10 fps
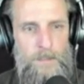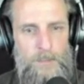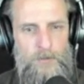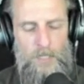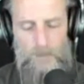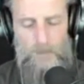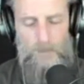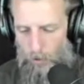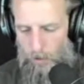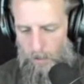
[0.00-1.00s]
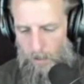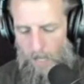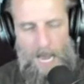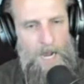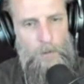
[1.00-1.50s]
Does your
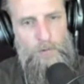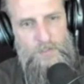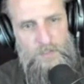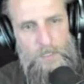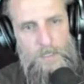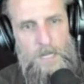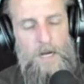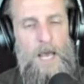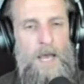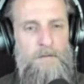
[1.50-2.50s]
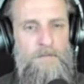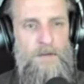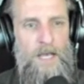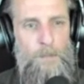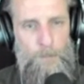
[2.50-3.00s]
house not have
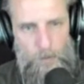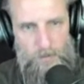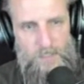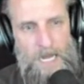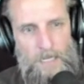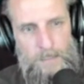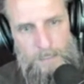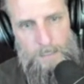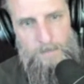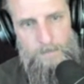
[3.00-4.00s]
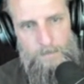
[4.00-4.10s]
a personality